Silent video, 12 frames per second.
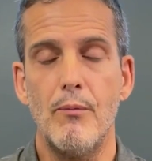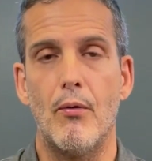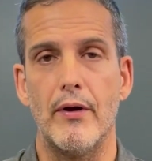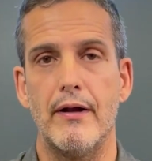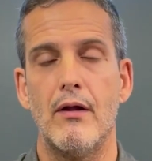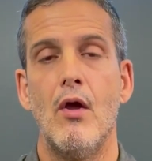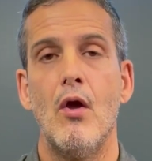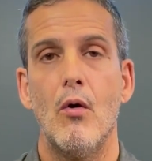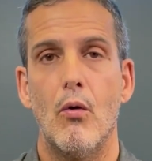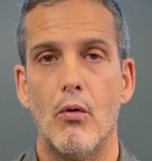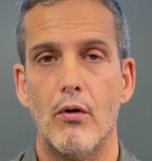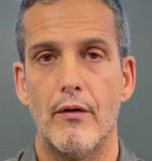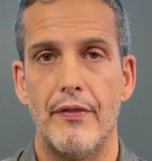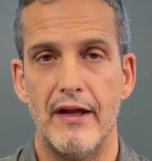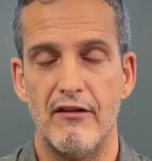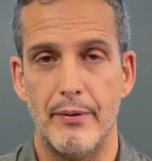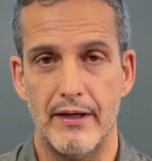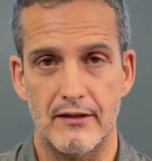point or
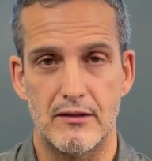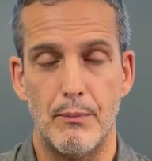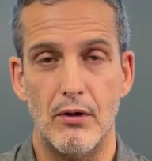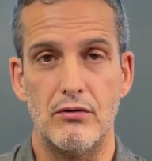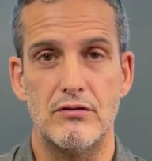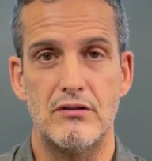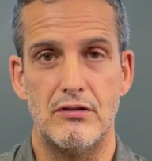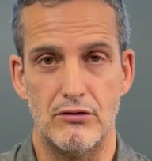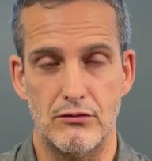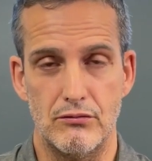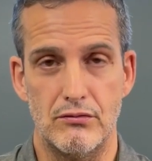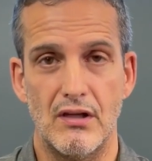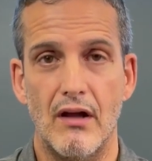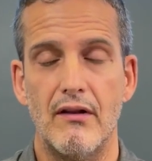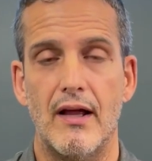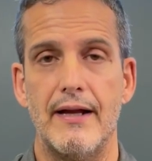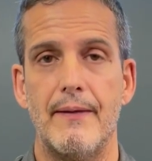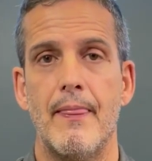they've been exposed to
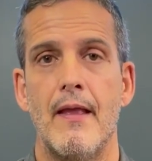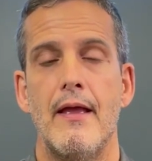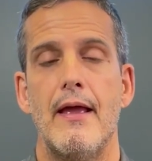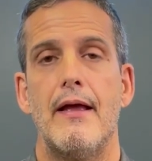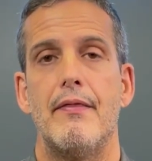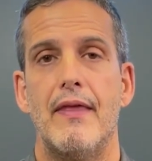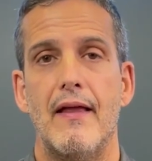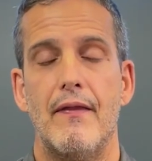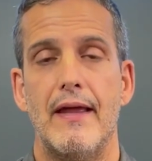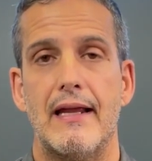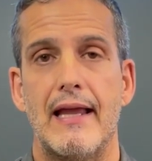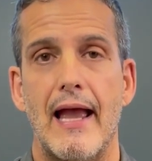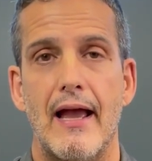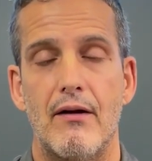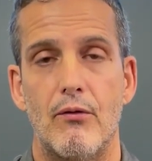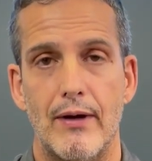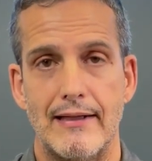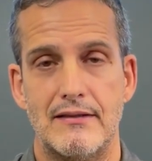sunlight, then they can
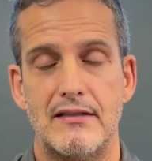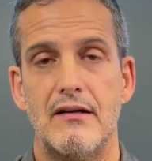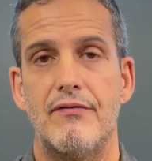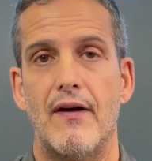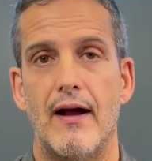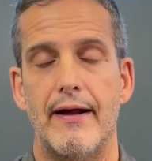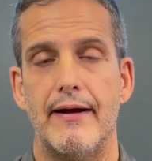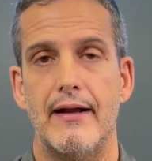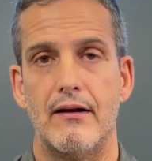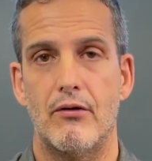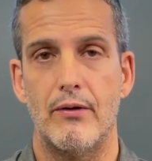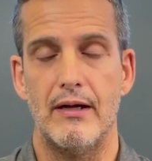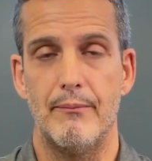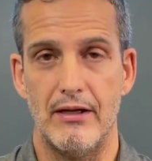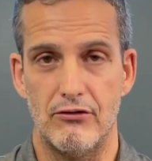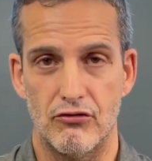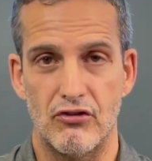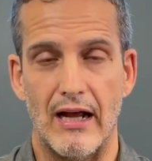rancidify and create
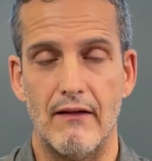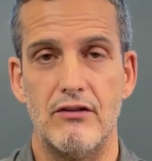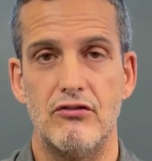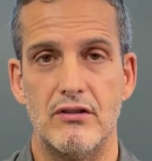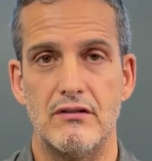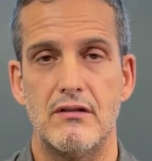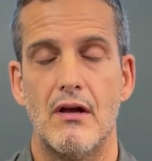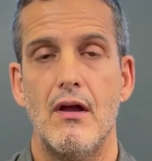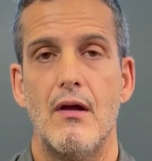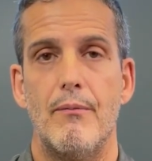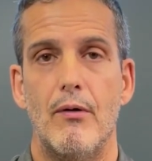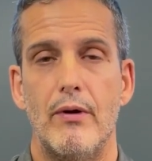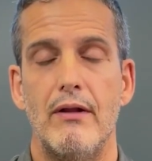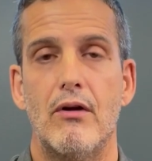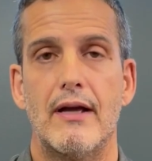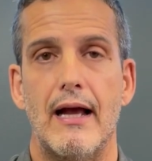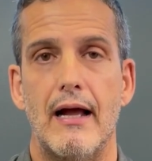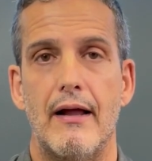major challenges. But we
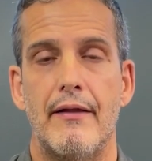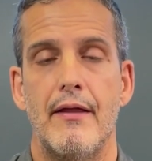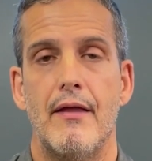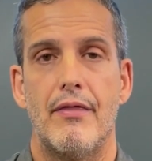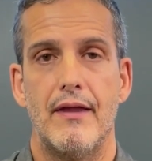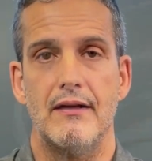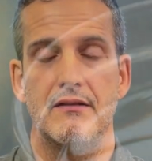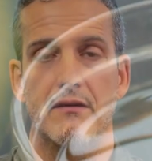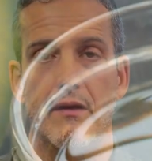look at things